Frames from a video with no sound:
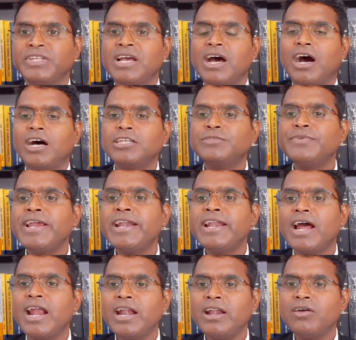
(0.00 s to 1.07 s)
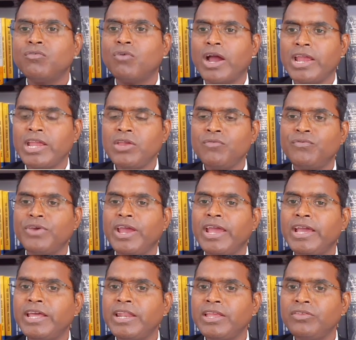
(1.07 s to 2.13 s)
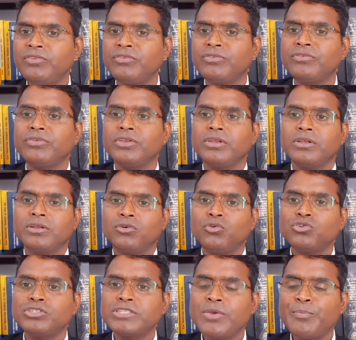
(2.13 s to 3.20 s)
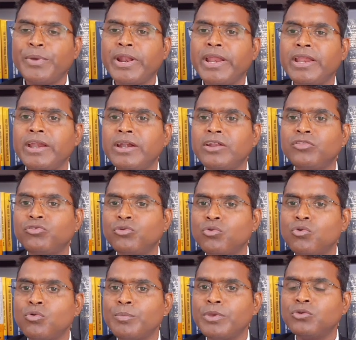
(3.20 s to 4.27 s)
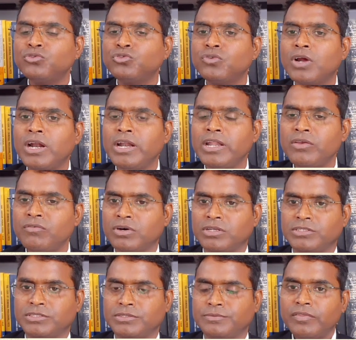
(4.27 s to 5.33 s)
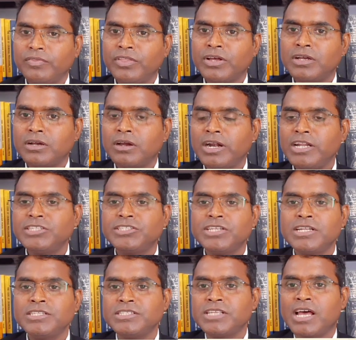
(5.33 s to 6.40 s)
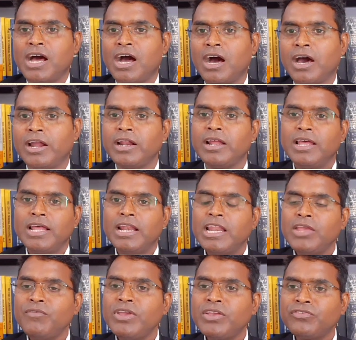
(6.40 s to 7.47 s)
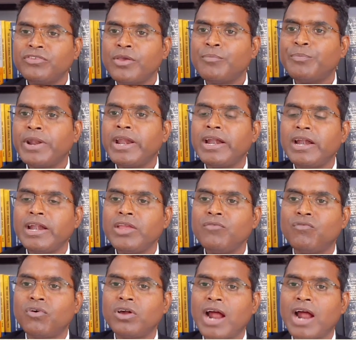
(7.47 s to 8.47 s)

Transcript: Husband and wife agrees to separate through mutual divorce. The conditions are living separately for